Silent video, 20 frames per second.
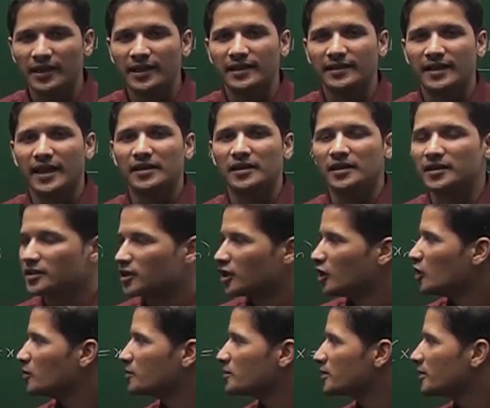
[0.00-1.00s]
Then the
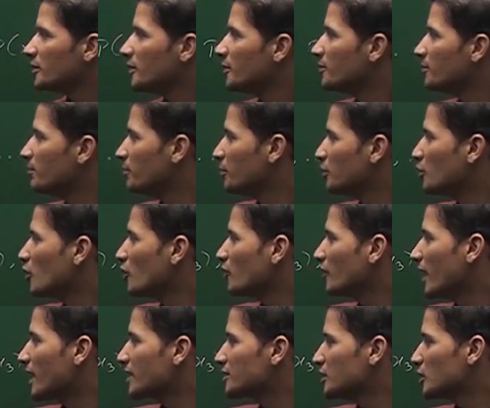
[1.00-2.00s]
terms p of
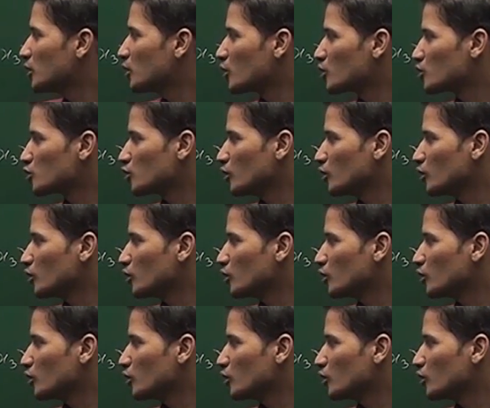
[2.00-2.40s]
x equals